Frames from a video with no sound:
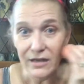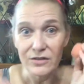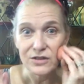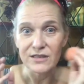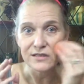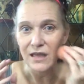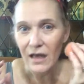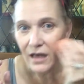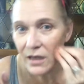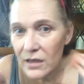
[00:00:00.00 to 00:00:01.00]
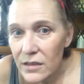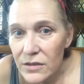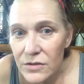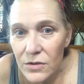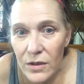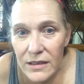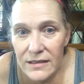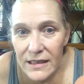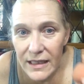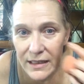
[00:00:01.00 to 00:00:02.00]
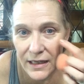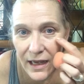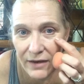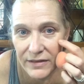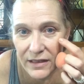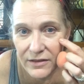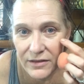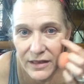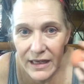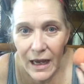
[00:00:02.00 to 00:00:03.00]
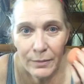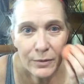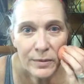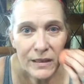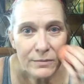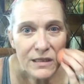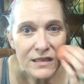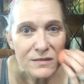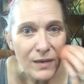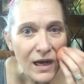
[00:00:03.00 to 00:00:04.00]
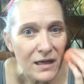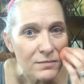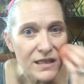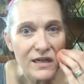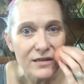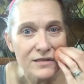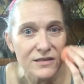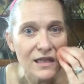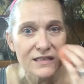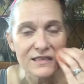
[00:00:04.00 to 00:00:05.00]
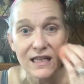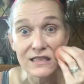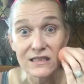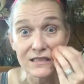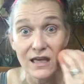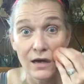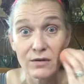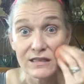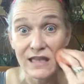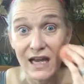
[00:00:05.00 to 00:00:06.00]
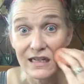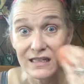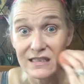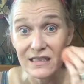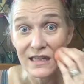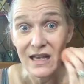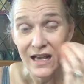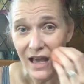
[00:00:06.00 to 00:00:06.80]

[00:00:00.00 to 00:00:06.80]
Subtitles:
I'll just sort of see, and I have another like hyperpigmented spot up there, so that's what that is, and